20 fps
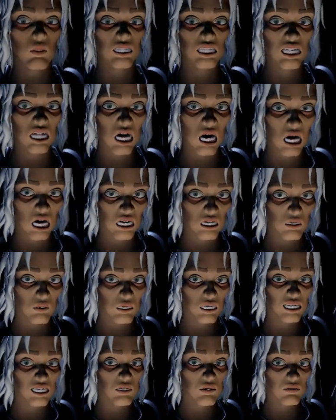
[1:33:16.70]
It's a hungry
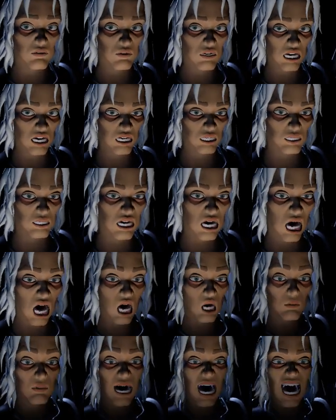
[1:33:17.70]
little friend.
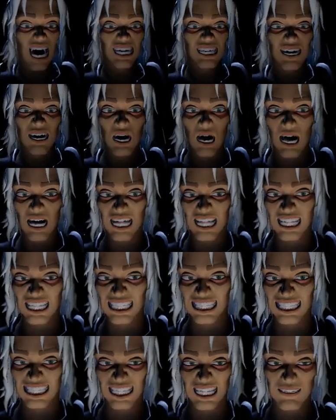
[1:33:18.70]
Oh my,
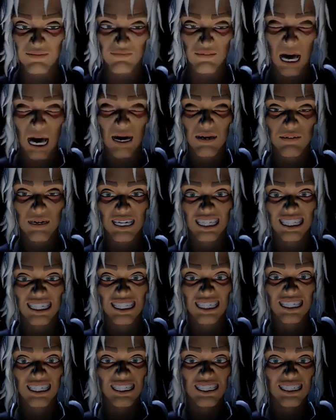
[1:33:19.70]
it's a puppy.
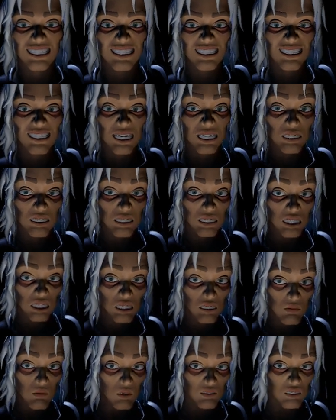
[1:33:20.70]
I think
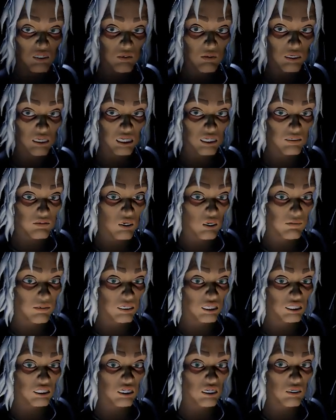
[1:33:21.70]
it wants to eat the vomit,
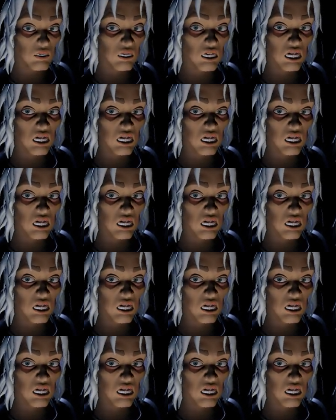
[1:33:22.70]
though.